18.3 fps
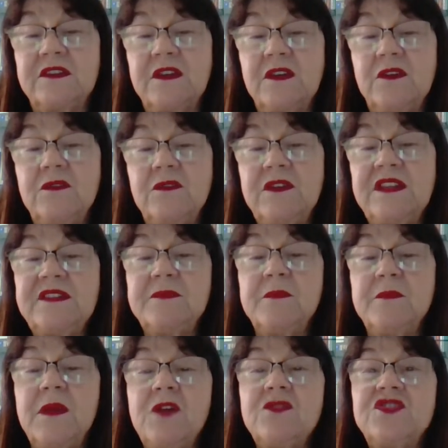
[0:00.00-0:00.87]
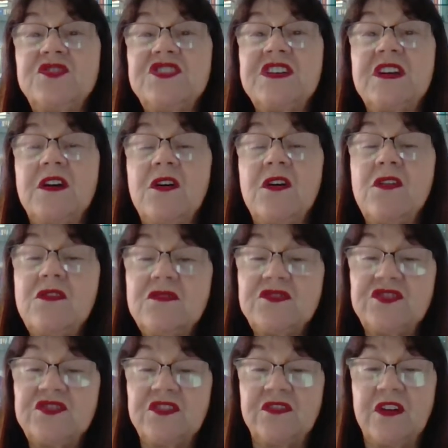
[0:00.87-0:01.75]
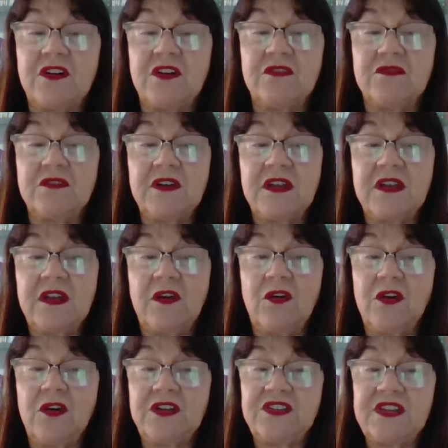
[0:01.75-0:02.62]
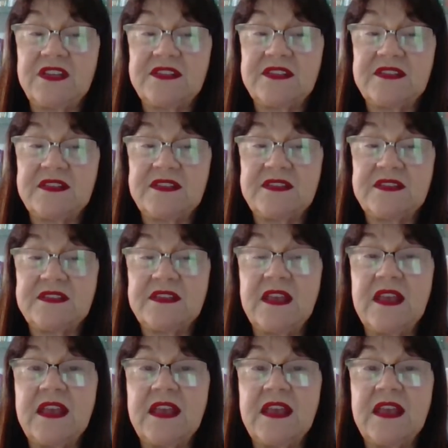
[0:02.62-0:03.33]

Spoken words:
with multicultural audiences,